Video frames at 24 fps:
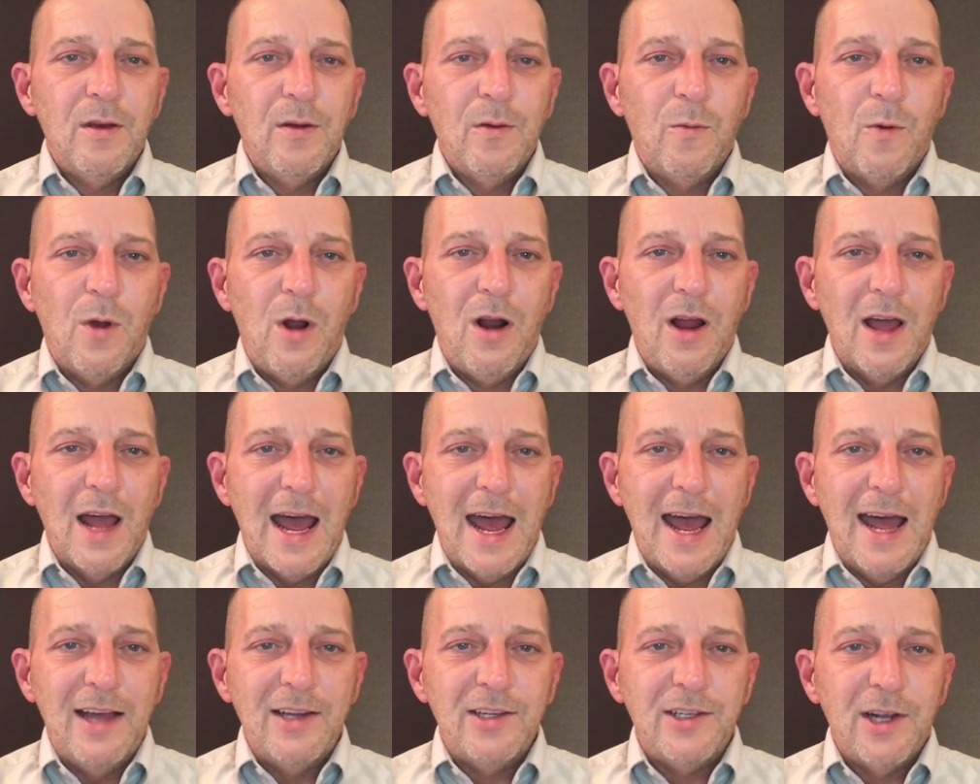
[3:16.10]
Well,
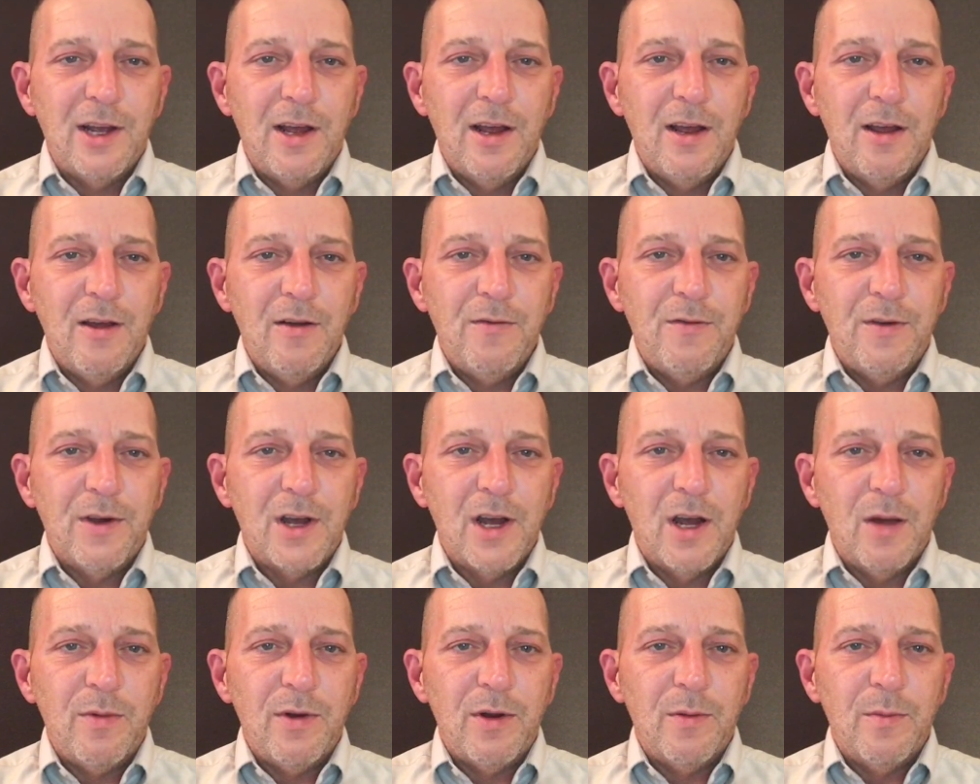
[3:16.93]
as of a
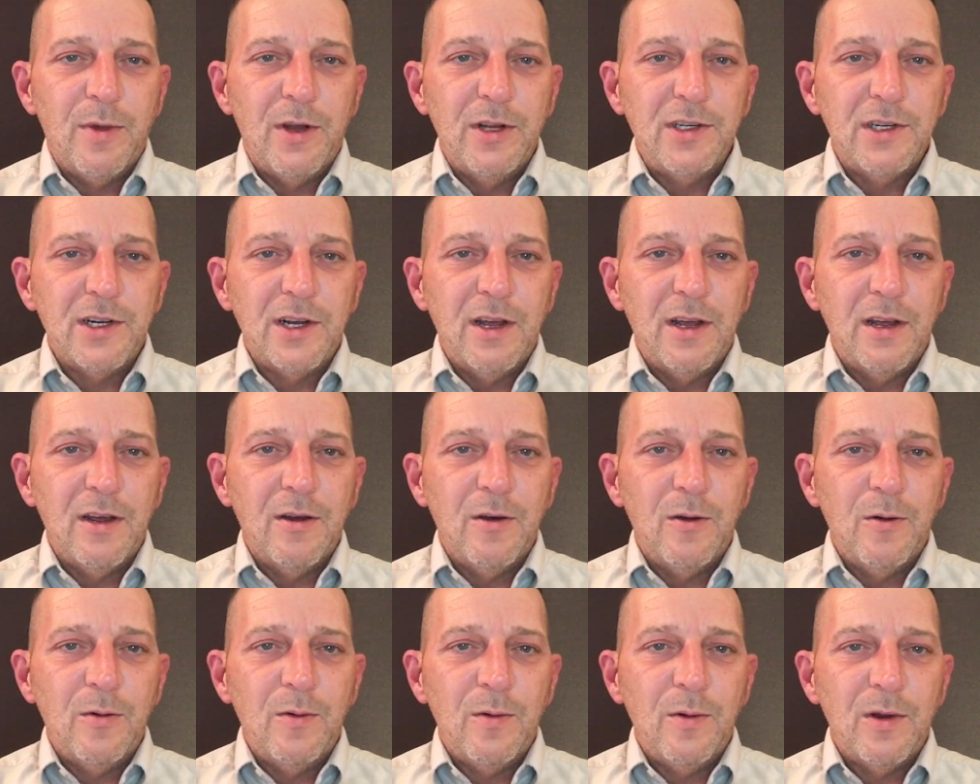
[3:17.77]
couple of months
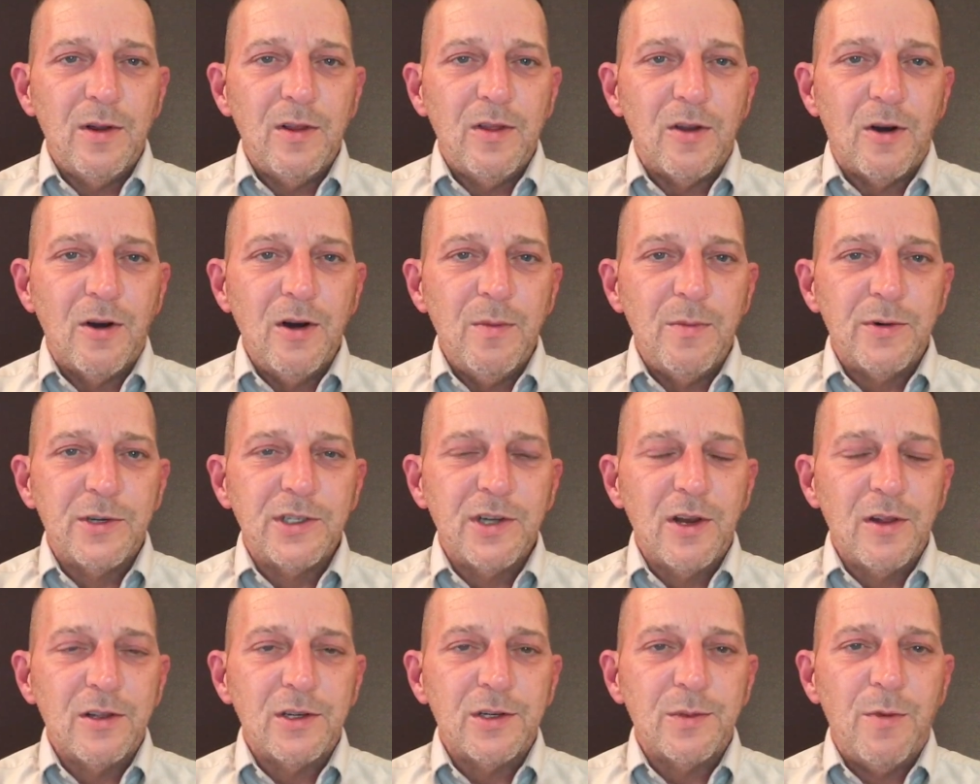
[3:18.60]
ago,
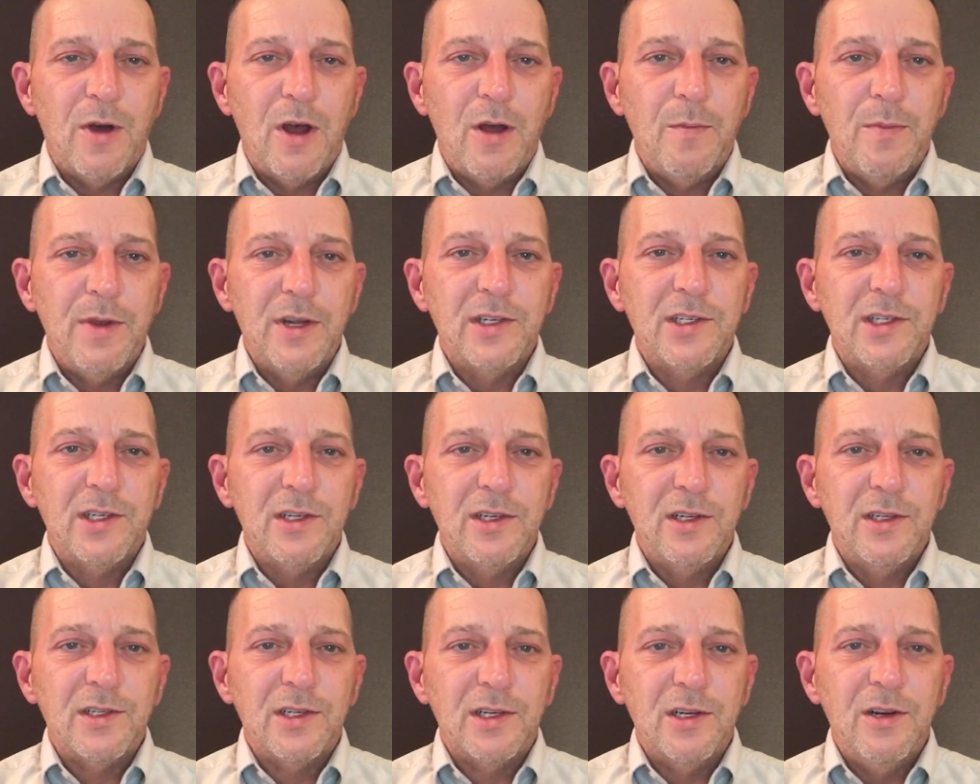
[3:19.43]
30% of the small
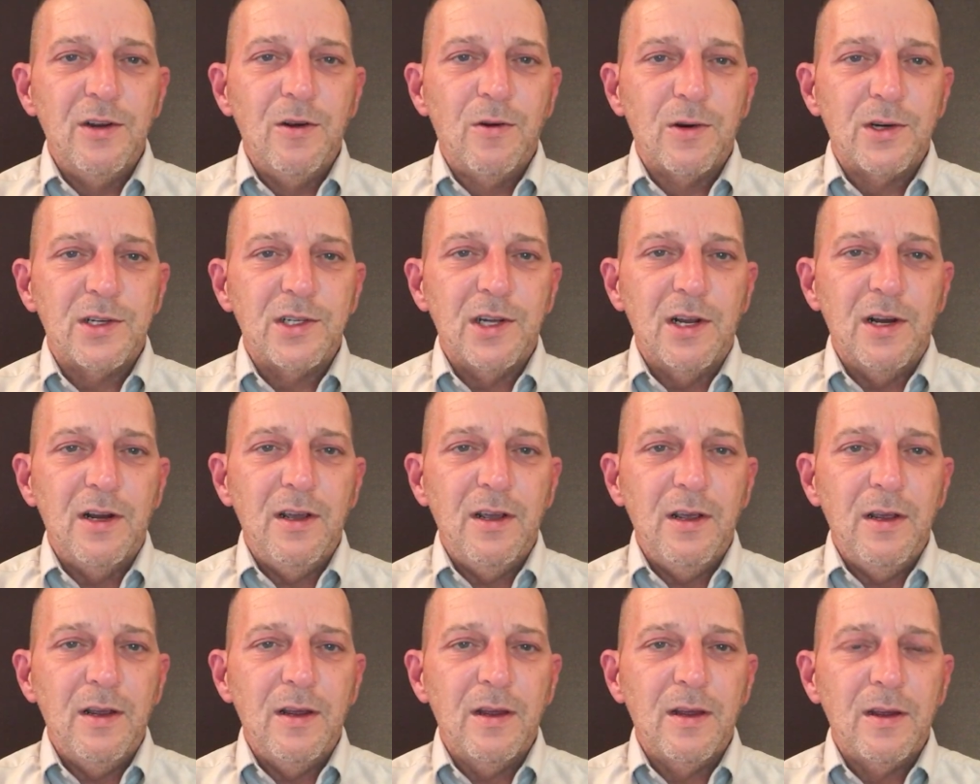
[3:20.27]
businesses in New York
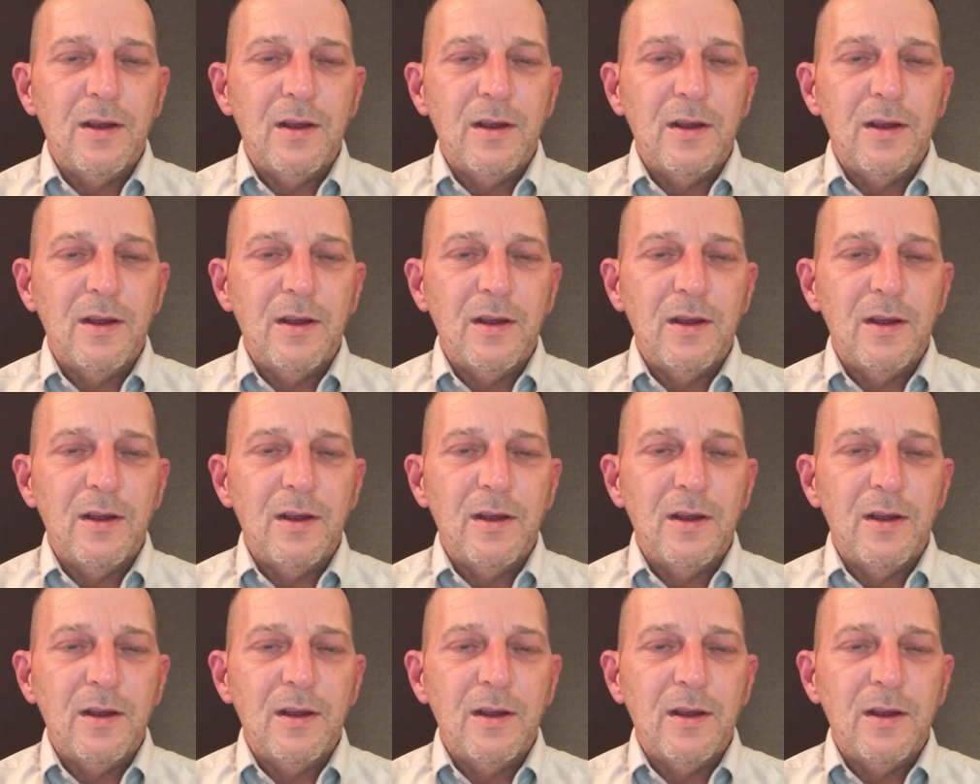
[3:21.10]
City